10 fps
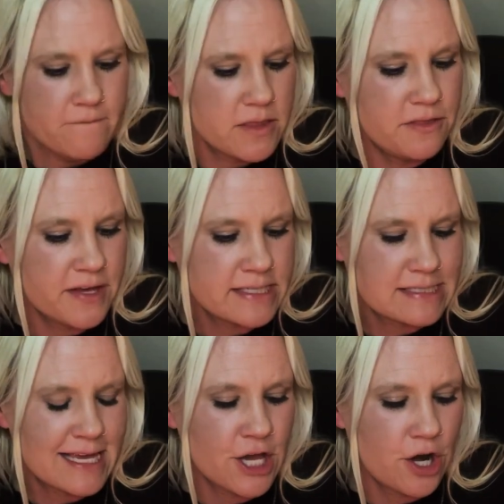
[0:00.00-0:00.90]

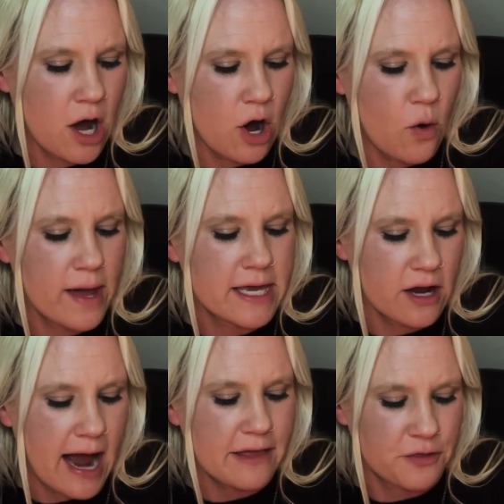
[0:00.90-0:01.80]
This,
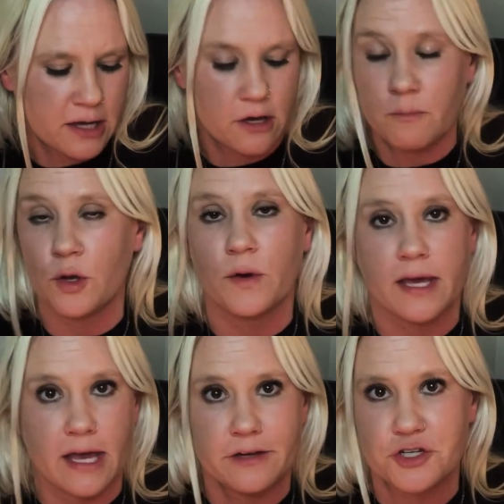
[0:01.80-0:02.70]
I think
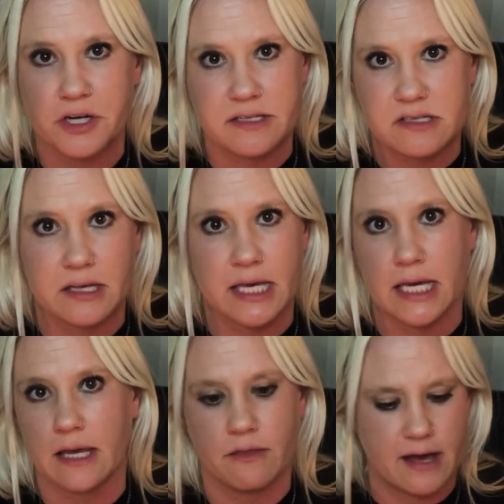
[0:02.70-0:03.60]
communication is the
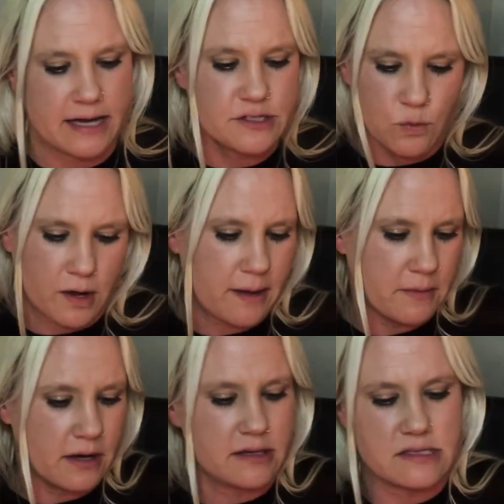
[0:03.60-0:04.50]
key. That's what I'm
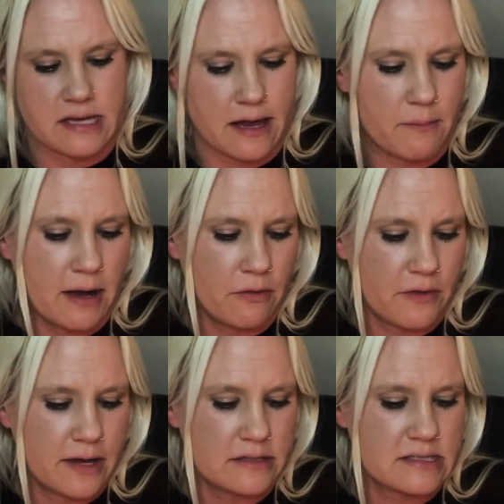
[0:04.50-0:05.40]
going to say about
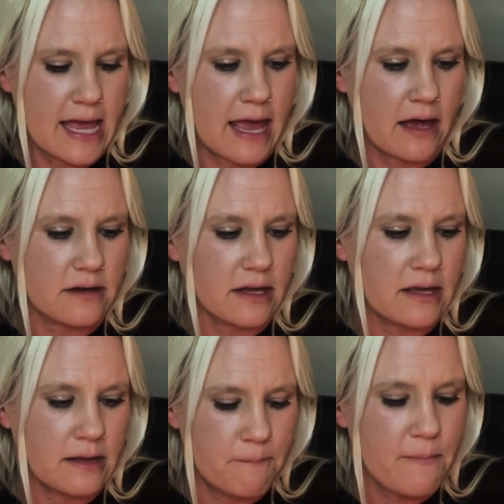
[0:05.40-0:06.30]
this,
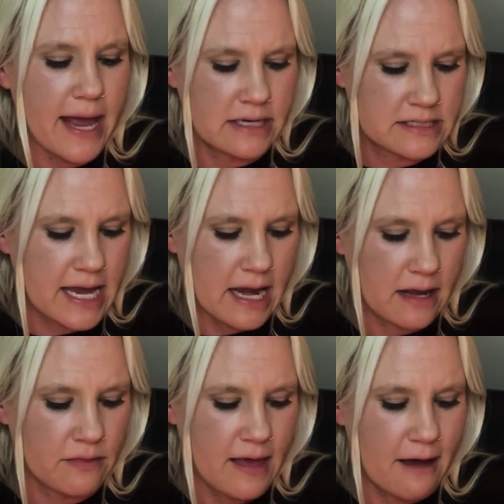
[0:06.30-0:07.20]
and
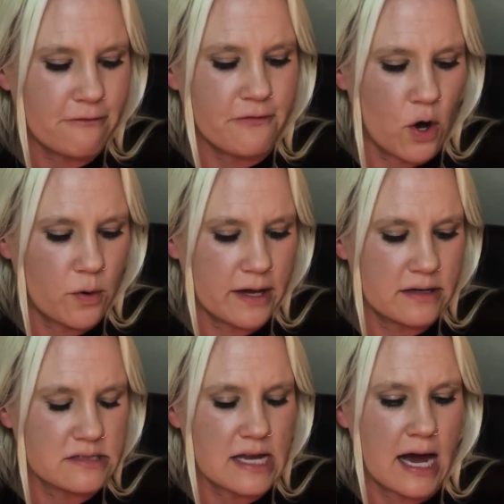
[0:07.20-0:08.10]
maintaining that
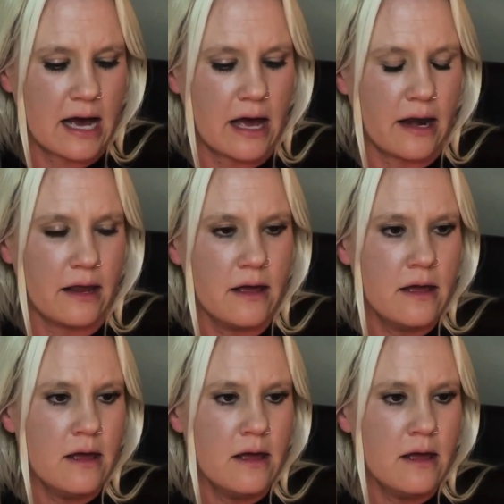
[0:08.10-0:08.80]
focus on